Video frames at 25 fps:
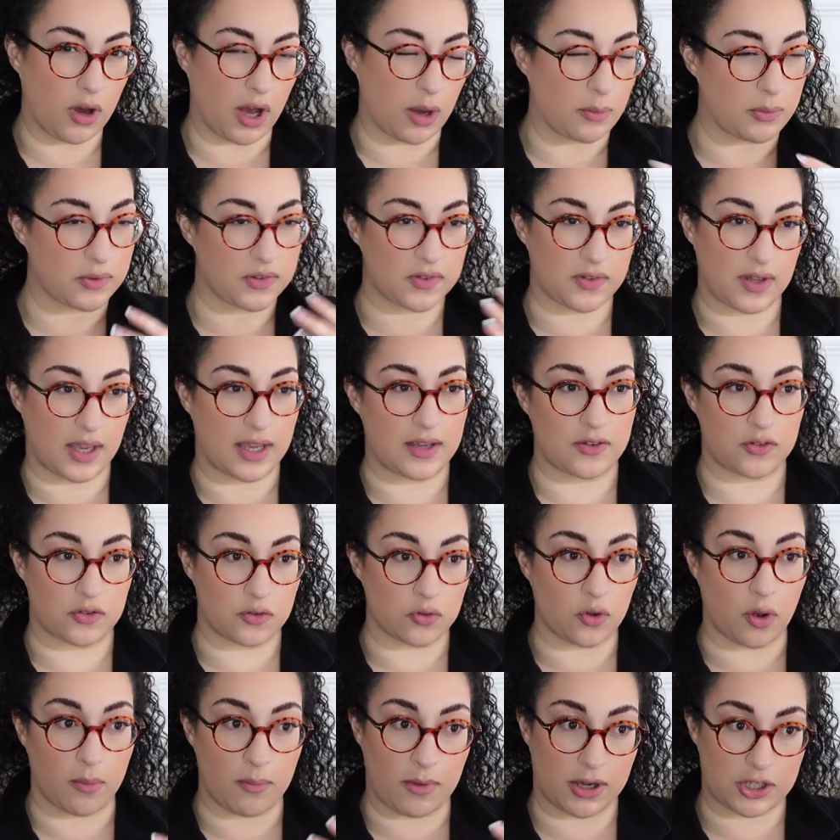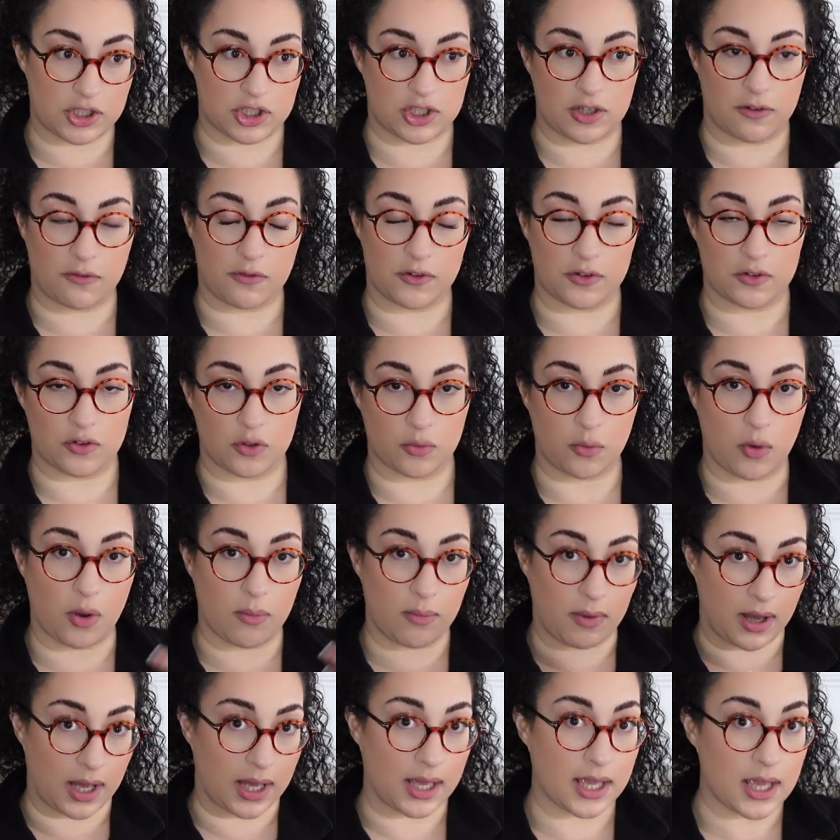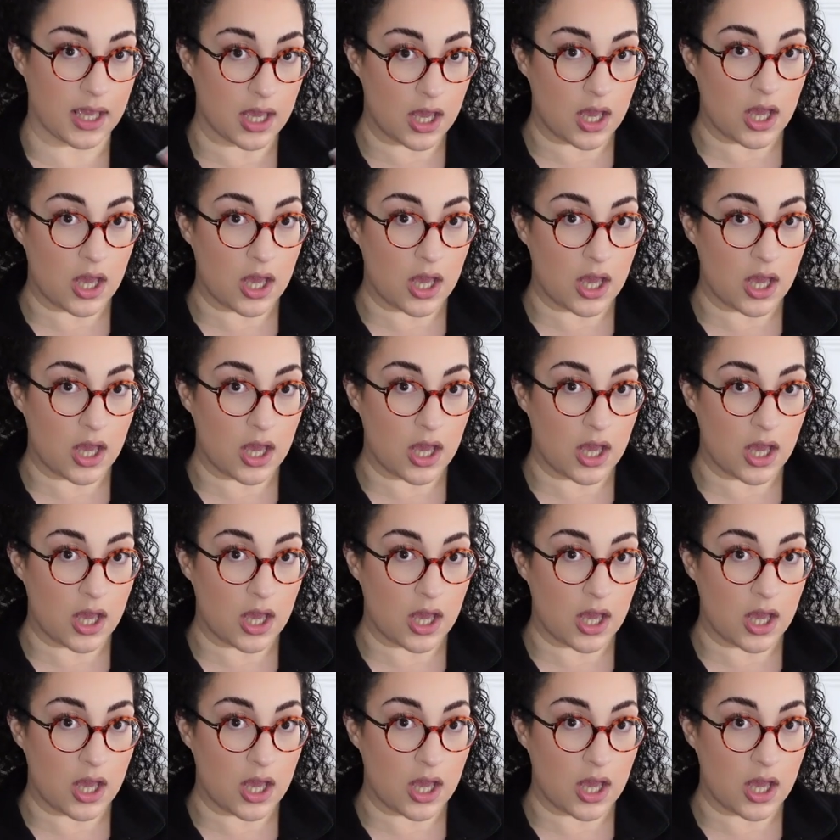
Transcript: I would say it's not much different to what my